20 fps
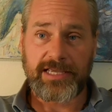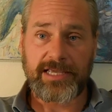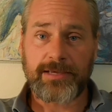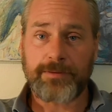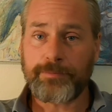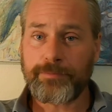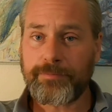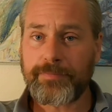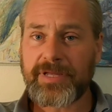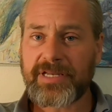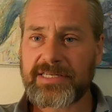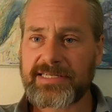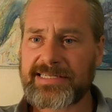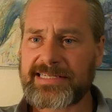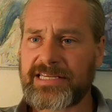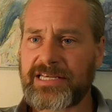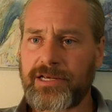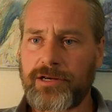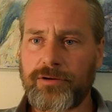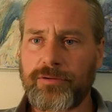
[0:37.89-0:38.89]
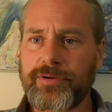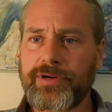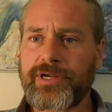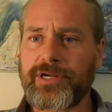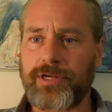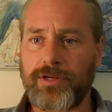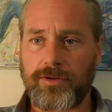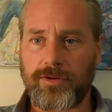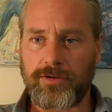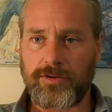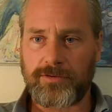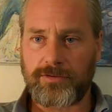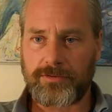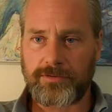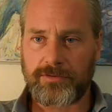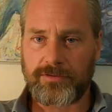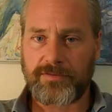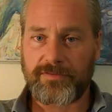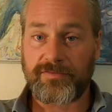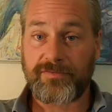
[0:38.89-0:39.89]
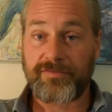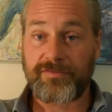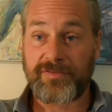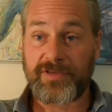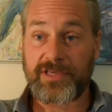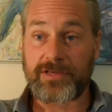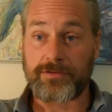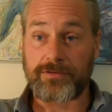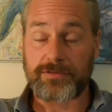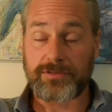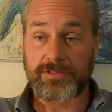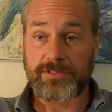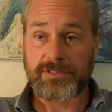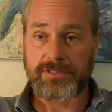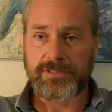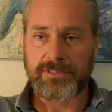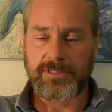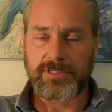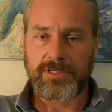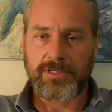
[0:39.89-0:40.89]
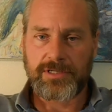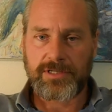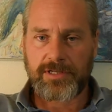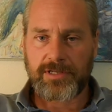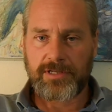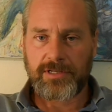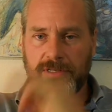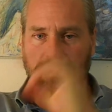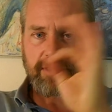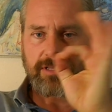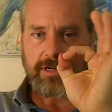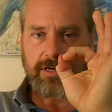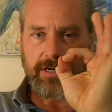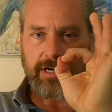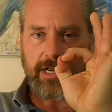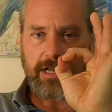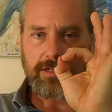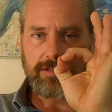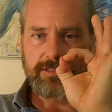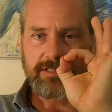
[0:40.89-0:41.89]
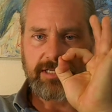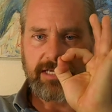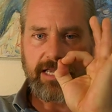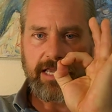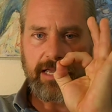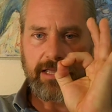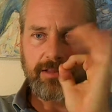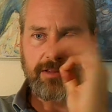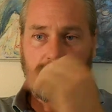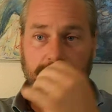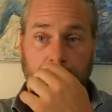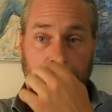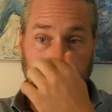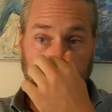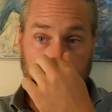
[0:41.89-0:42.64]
immaterial fields that are held together